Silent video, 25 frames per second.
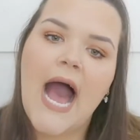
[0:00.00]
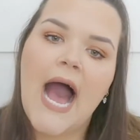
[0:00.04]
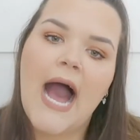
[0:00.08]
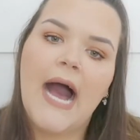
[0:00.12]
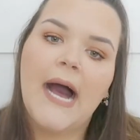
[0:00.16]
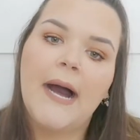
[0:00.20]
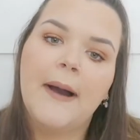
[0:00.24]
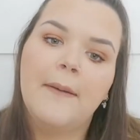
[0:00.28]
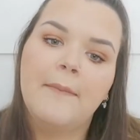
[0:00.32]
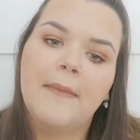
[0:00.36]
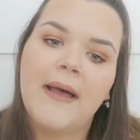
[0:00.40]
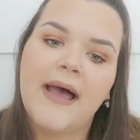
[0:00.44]

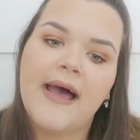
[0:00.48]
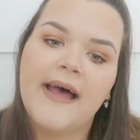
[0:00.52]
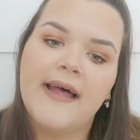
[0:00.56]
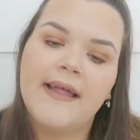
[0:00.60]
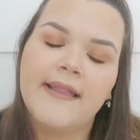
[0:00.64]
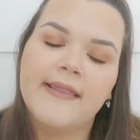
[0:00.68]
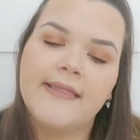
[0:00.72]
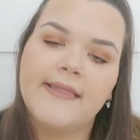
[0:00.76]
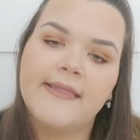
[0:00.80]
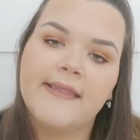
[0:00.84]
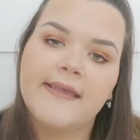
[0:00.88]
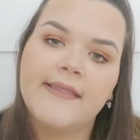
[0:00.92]

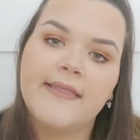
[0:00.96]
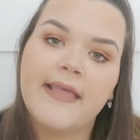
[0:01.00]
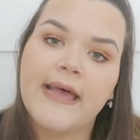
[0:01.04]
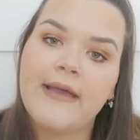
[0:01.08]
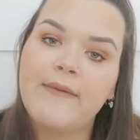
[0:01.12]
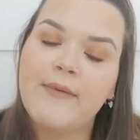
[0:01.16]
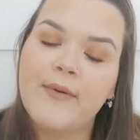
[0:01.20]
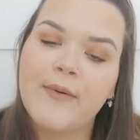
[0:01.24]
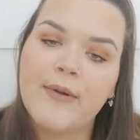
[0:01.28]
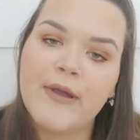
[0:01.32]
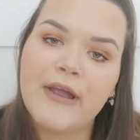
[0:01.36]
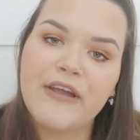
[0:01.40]
And they
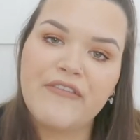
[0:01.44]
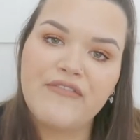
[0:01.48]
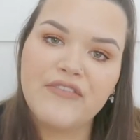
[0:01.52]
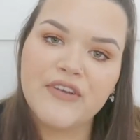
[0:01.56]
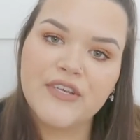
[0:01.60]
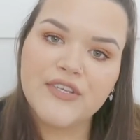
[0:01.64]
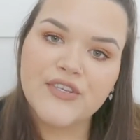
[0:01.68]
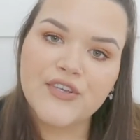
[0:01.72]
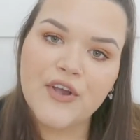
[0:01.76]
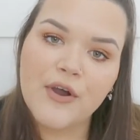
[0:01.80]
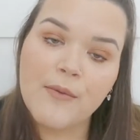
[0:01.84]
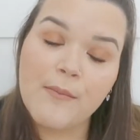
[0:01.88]
were where I
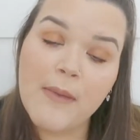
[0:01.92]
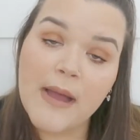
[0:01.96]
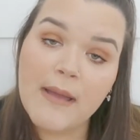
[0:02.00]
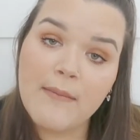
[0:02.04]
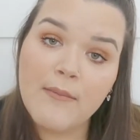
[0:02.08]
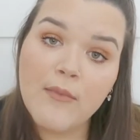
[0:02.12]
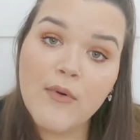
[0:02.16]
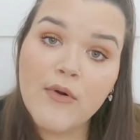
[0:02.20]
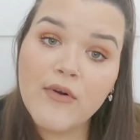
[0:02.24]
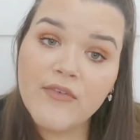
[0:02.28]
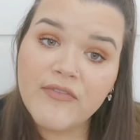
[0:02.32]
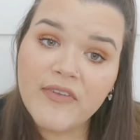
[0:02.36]
first got my
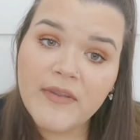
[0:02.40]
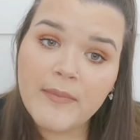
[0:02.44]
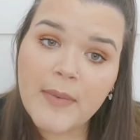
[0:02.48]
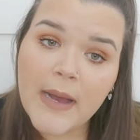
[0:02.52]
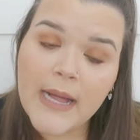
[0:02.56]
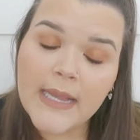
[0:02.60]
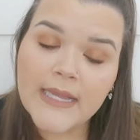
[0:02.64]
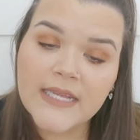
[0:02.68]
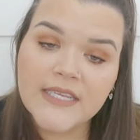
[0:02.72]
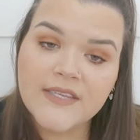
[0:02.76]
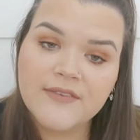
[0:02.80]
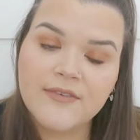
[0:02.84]
Morphe
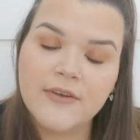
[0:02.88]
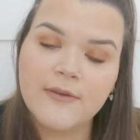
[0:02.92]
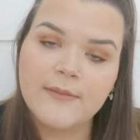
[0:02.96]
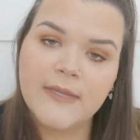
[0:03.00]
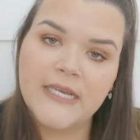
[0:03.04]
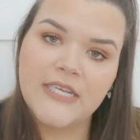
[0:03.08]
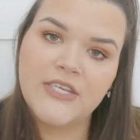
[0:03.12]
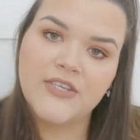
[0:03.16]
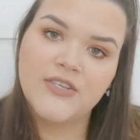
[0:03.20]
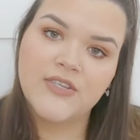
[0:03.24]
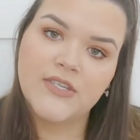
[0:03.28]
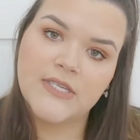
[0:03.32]
palettes from.
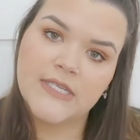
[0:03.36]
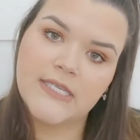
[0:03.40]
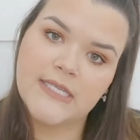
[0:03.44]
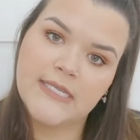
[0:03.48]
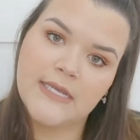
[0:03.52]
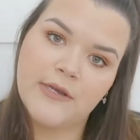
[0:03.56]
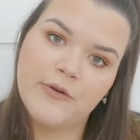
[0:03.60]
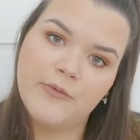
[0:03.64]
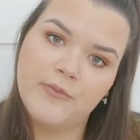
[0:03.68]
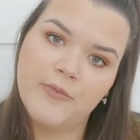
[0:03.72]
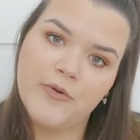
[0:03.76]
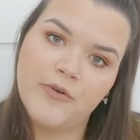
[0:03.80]
They used to
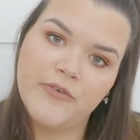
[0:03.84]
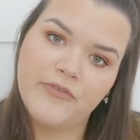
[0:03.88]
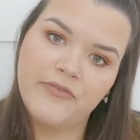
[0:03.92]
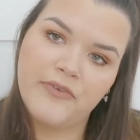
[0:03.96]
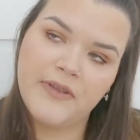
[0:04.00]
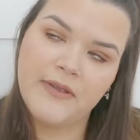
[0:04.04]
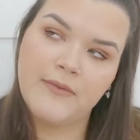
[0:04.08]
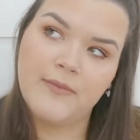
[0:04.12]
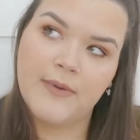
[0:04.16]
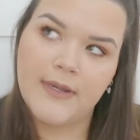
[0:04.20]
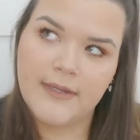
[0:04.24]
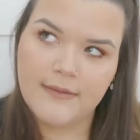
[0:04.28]
sell
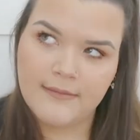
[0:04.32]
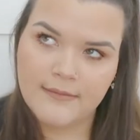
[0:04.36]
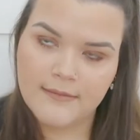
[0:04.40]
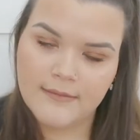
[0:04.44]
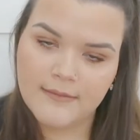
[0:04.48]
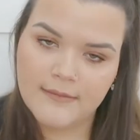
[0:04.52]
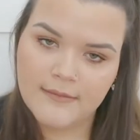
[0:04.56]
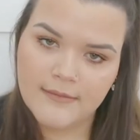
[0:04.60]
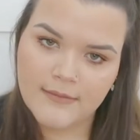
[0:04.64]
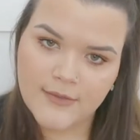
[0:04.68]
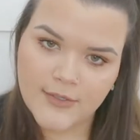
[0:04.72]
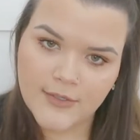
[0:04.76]
Morphe
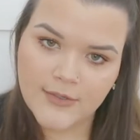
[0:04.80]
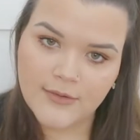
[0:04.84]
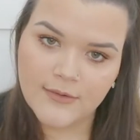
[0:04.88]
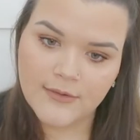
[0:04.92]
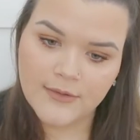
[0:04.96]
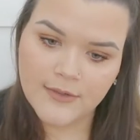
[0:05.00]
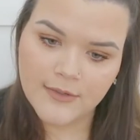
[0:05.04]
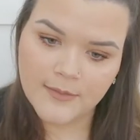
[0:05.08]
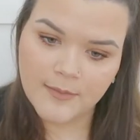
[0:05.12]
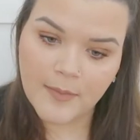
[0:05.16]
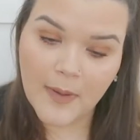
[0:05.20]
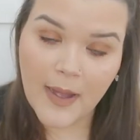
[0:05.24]
when you
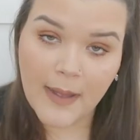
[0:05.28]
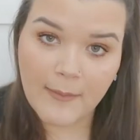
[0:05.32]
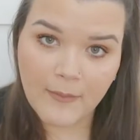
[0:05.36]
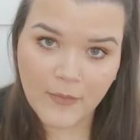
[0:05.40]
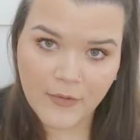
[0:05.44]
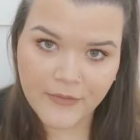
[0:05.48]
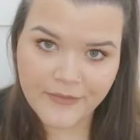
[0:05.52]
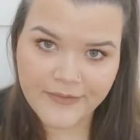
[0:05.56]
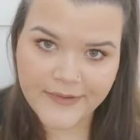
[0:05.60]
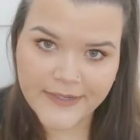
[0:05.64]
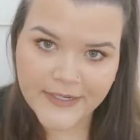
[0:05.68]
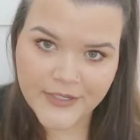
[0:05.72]
could buy
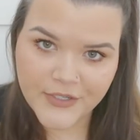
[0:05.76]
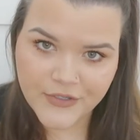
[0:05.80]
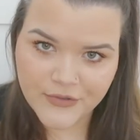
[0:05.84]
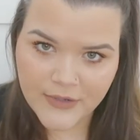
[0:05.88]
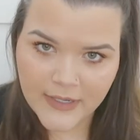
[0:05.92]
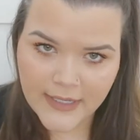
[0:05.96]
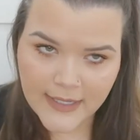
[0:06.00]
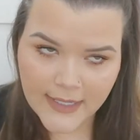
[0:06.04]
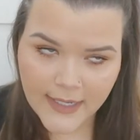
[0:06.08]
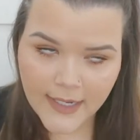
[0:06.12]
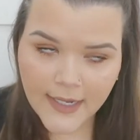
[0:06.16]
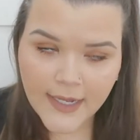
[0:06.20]
Morphe in
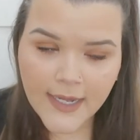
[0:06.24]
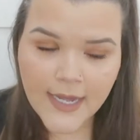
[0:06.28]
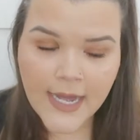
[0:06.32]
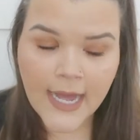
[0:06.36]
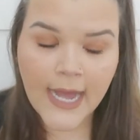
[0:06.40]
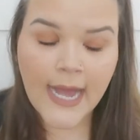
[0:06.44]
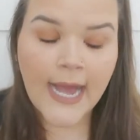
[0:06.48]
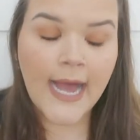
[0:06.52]
Australia.